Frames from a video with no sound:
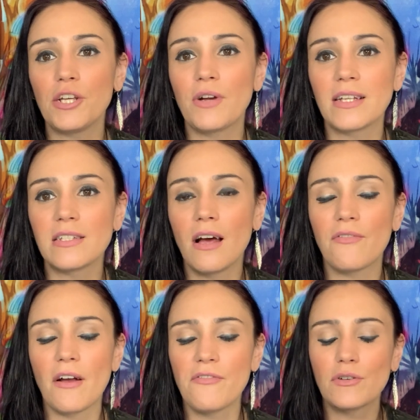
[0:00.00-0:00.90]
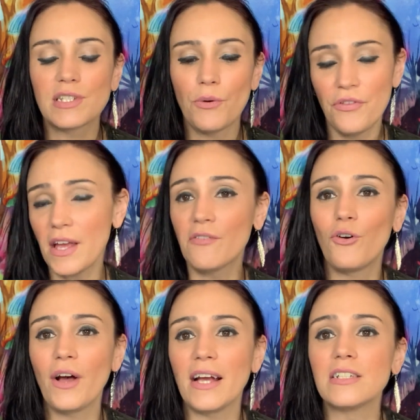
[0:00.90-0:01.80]
you guys enough. I feel so
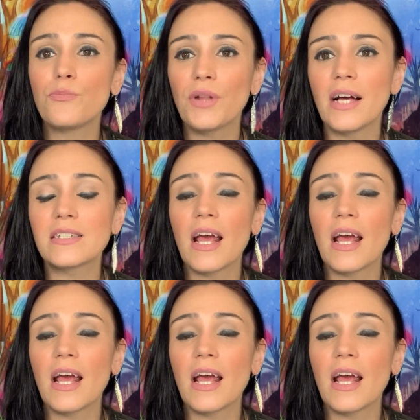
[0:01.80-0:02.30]
thankful and blessed.